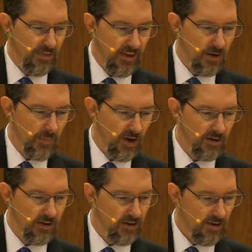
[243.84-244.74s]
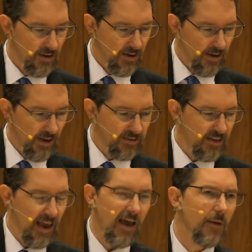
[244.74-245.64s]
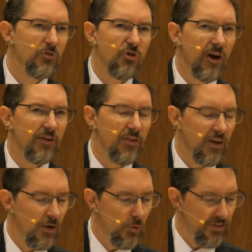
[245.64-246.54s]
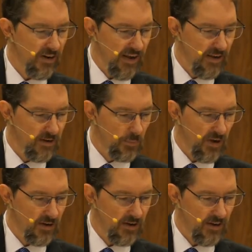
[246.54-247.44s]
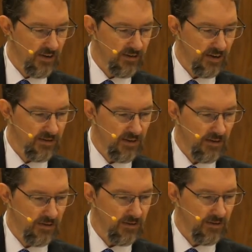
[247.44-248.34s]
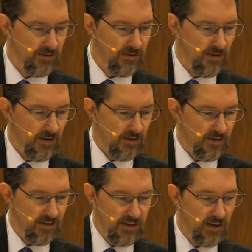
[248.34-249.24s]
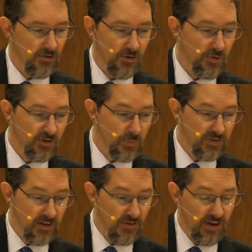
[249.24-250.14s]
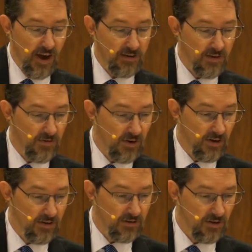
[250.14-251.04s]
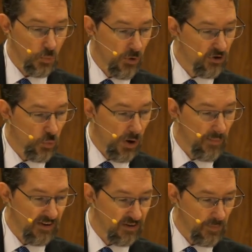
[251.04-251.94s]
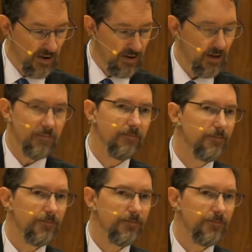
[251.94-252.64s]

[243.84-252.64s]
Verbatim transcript: to think about it as an abstract thing with an independent existence, distinct from the specific activities on which one might spend it.